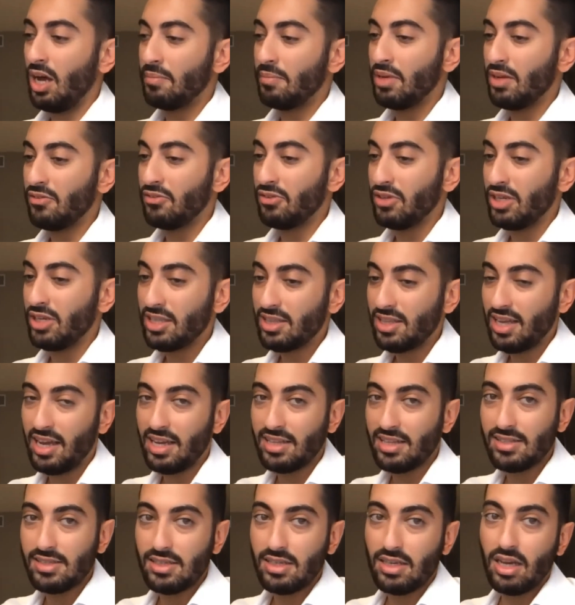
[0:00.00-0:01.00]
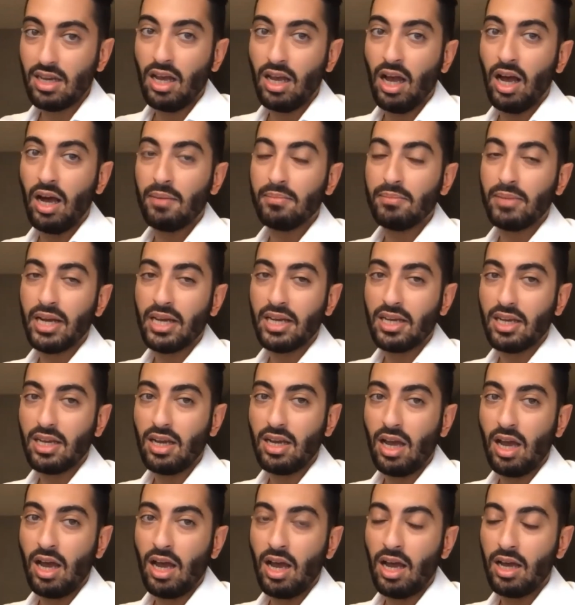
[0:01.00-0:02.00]
If you need that, Mike,
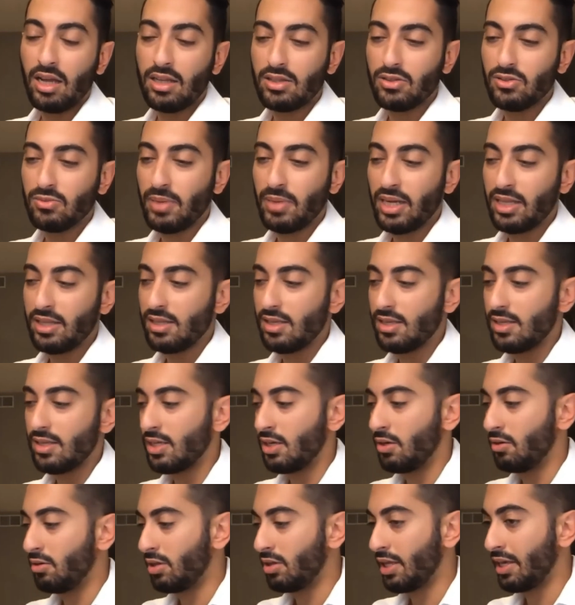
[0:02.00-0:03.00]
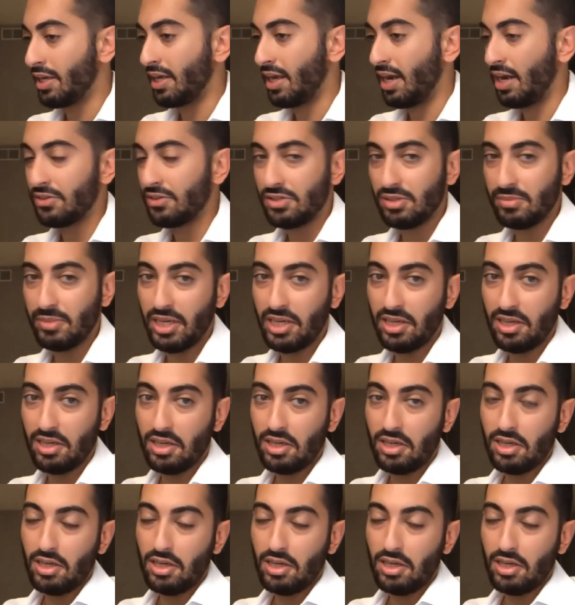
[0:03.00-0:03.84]
do you mind linking out to me?